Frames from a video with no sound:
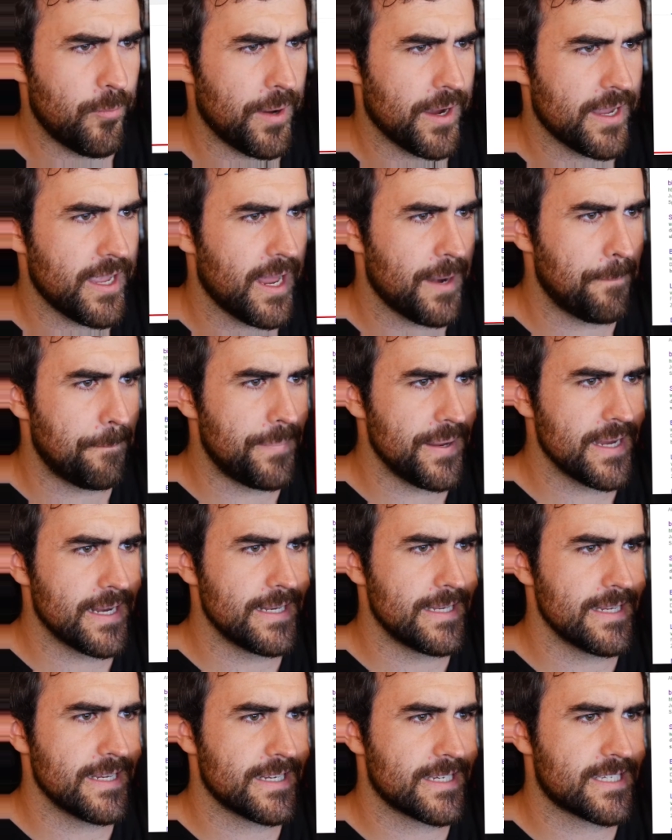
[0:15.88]
Oh my God, Big
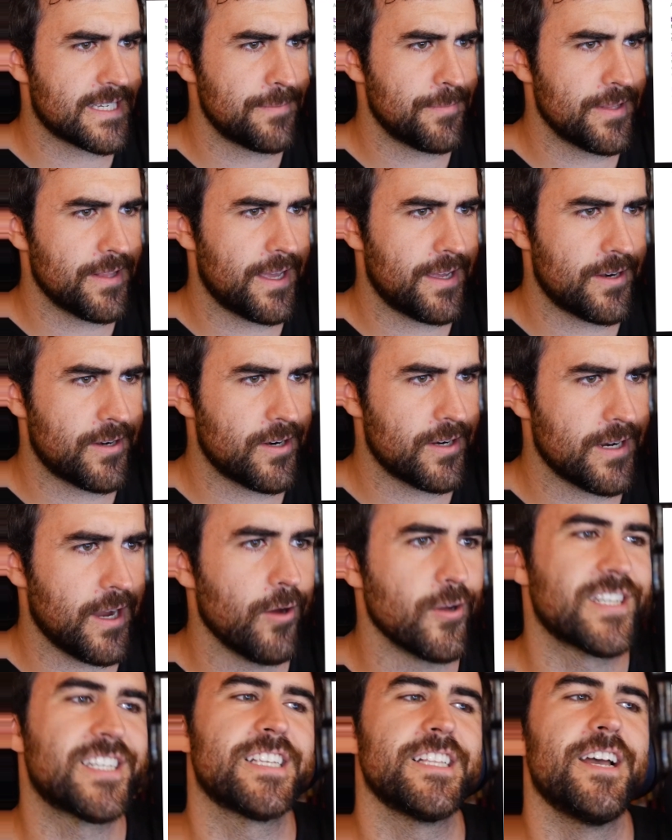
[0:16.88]
Dick Simulator.
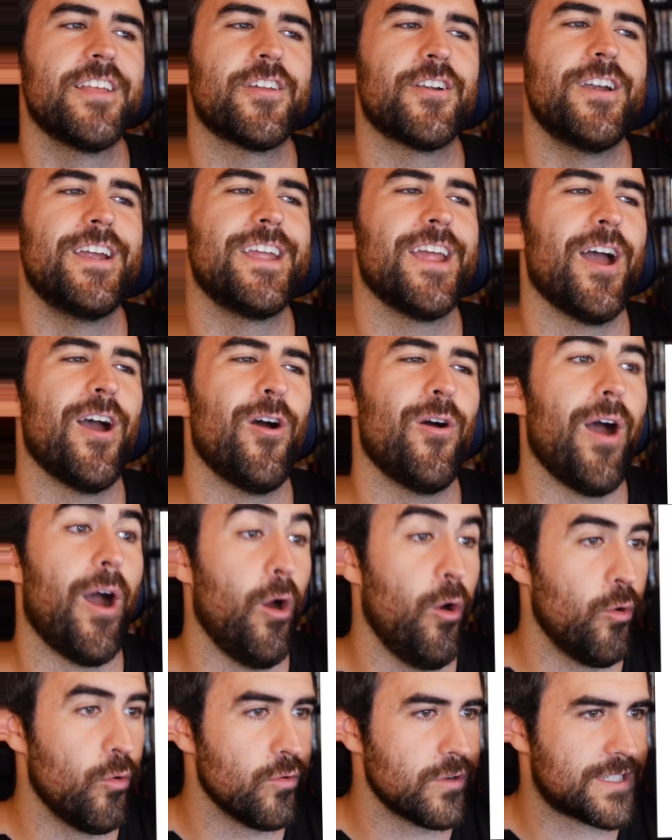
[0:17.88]
Oh, Slither.io.
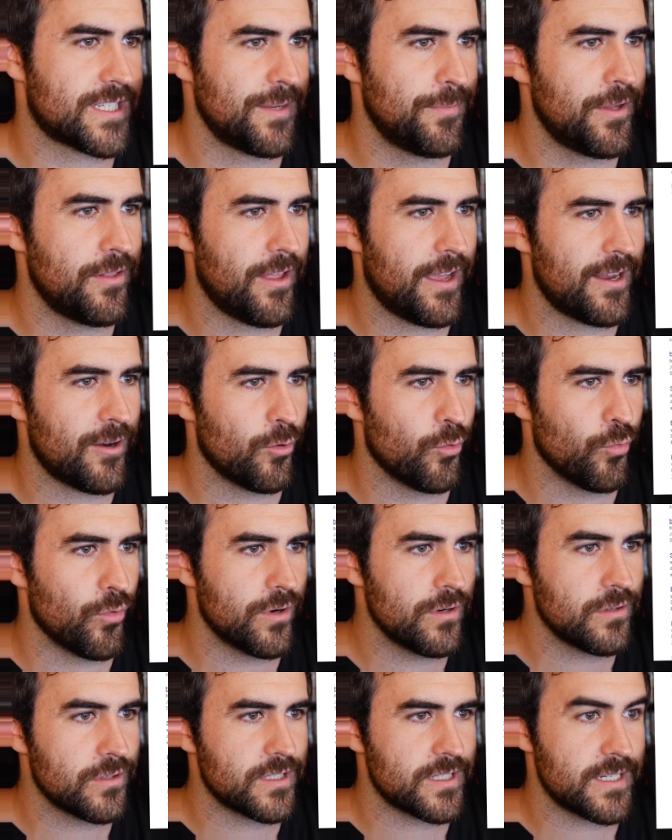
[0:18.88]
Oh, simulate
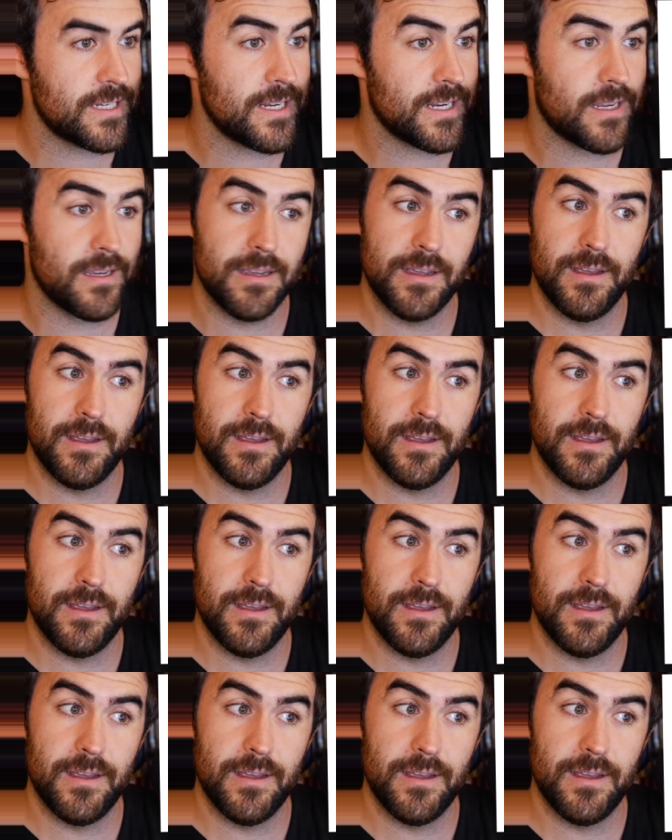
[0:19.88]
real dick.